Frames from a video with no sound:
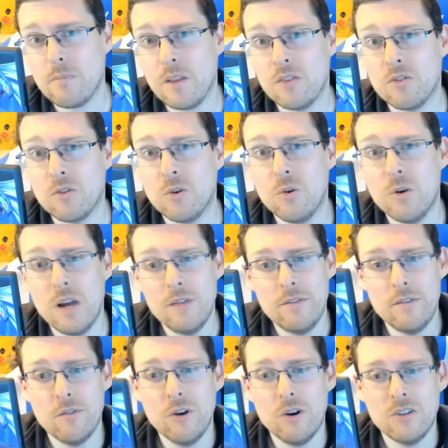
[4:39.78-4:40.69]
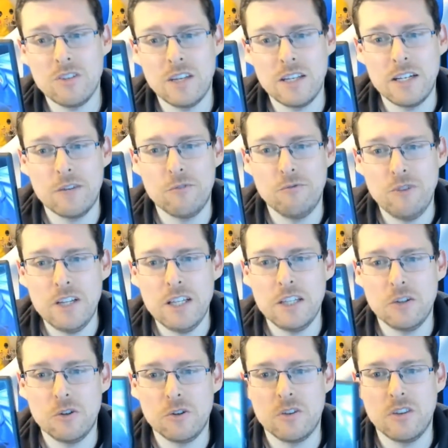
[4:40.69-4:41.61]
So if you've got it in a really
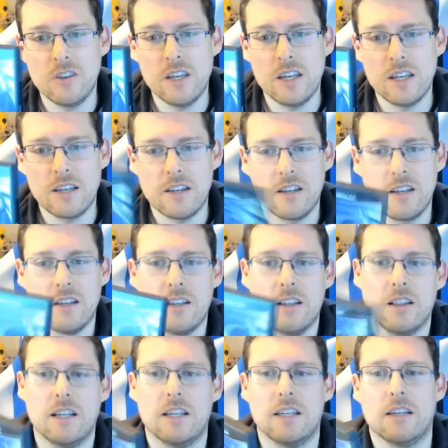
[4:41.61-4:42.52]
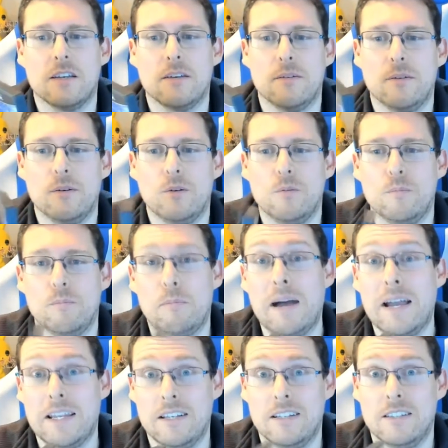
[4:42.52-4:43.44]
good nick, like
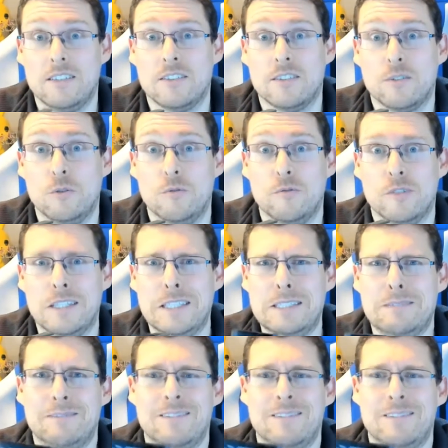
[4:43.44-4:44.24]
mine is, hopefully.